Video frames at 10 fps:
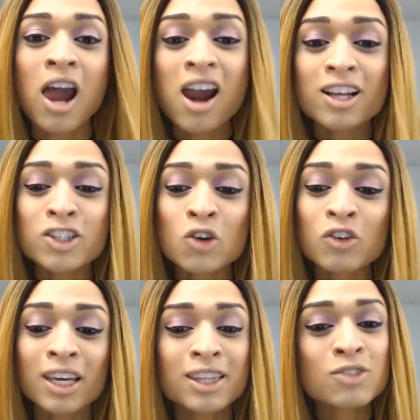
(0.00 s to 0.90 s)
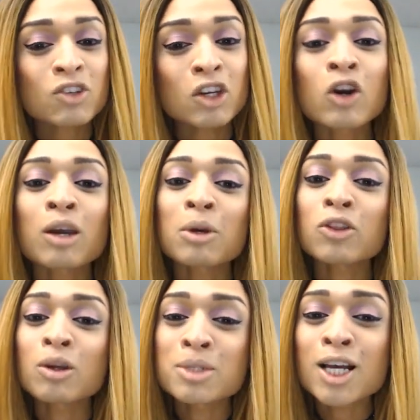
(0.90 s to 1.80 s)
So if you like this video, give me a
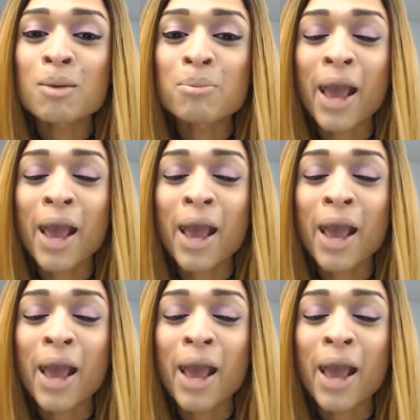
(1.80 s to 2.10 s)
thumbs up.